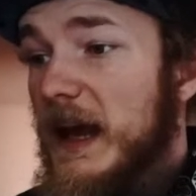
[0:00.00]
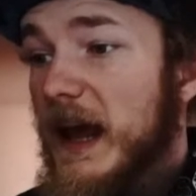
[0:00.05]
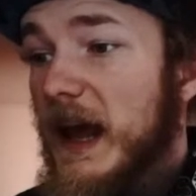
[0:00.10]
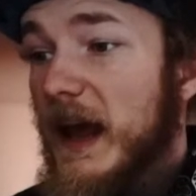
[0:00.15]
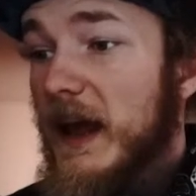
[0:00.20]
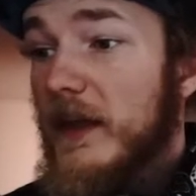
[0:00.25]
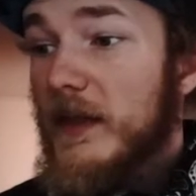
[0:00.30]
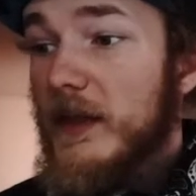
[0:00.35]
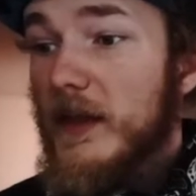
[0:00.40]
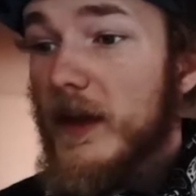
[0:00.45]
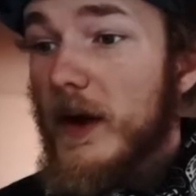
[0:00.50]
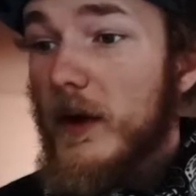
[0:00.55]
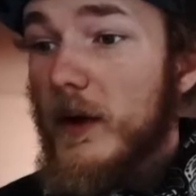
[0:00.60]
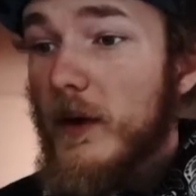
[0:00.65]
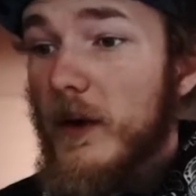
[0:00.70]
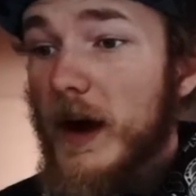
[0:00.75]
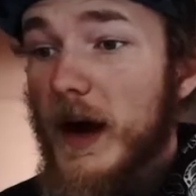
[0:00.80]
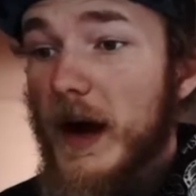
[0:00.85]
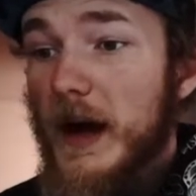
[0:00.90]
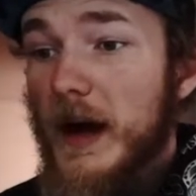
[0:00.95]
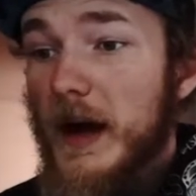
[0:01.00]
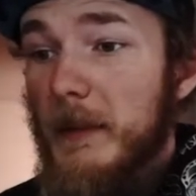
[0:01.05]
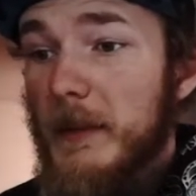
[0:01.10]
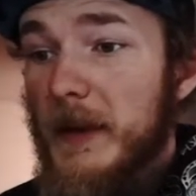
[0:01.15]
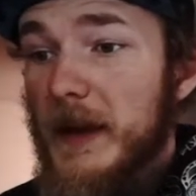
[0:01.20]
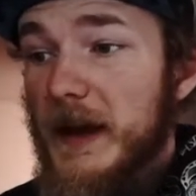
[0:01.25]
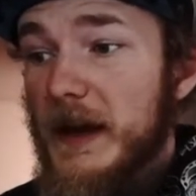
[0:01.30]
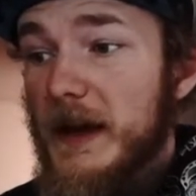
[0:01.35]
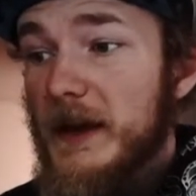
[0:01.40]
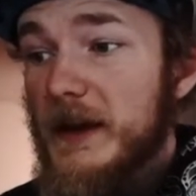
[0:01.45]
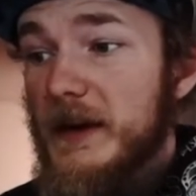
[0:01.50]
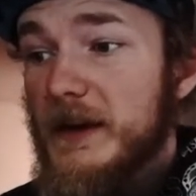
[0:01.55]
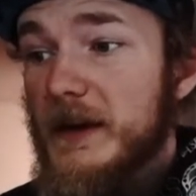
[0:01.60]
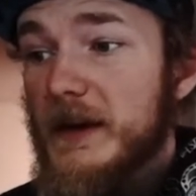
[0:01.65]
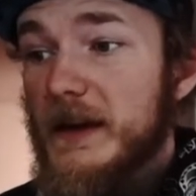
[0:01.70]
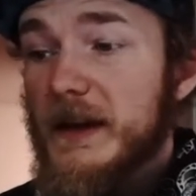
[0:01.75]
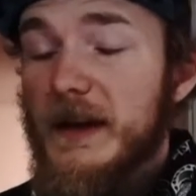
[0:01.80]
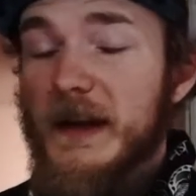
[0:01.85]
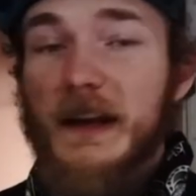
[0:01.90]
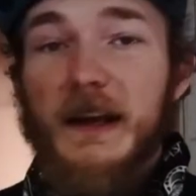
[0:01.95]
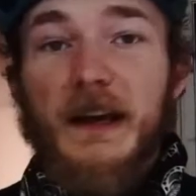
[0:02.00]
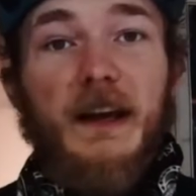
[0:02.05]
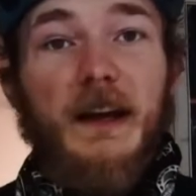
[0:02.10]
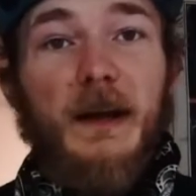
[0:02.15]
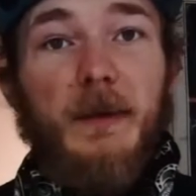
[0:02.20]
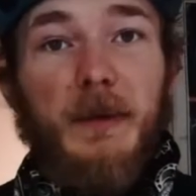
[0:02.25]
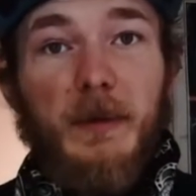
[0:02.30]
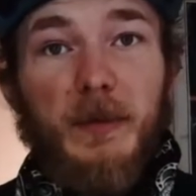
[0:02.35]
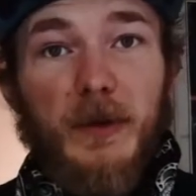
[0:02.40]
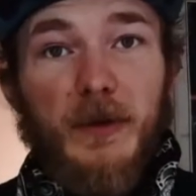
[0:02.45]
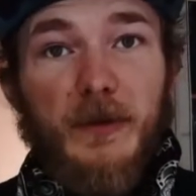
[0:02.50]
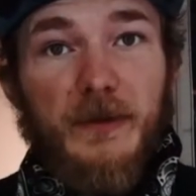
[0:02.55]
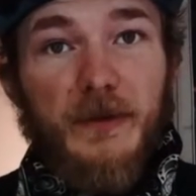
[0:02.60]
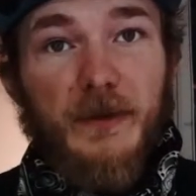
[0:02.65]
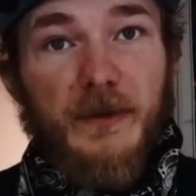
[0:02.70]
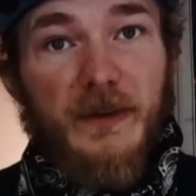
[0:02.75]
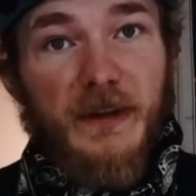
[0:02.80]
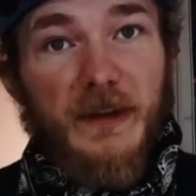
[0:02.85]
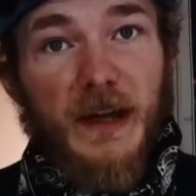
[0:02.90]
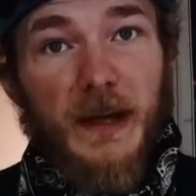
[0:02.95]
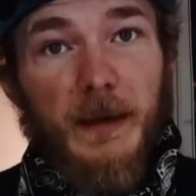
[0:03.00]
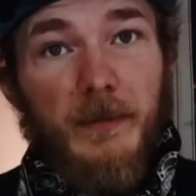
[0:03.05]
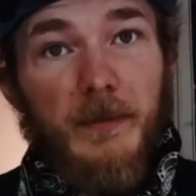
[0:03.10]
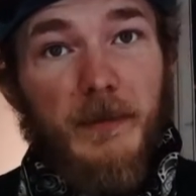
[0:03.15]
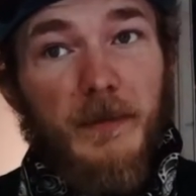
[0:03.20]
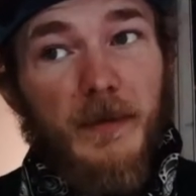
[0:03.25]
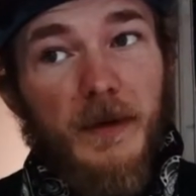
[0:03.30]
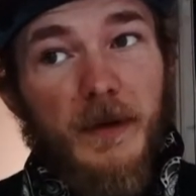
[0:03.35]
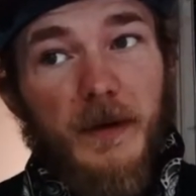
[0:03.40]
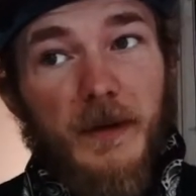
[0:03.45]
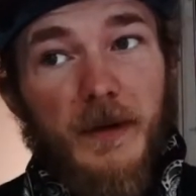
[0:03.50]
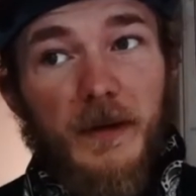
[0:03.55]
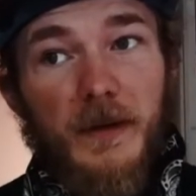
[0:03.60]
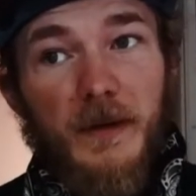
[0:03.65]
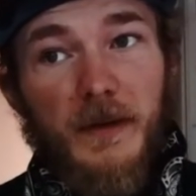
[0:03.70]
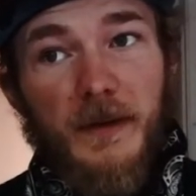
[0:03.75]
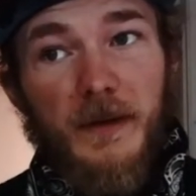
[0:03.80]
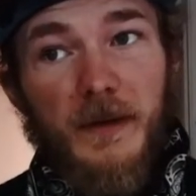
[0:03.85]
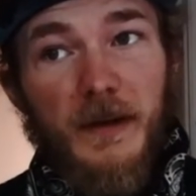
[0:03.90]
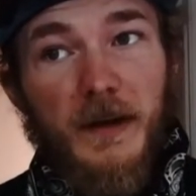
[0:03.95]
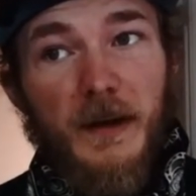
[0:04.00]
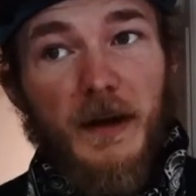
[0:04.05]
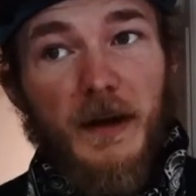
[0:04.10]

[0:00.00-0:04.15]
And now I am here and I'm able to see them on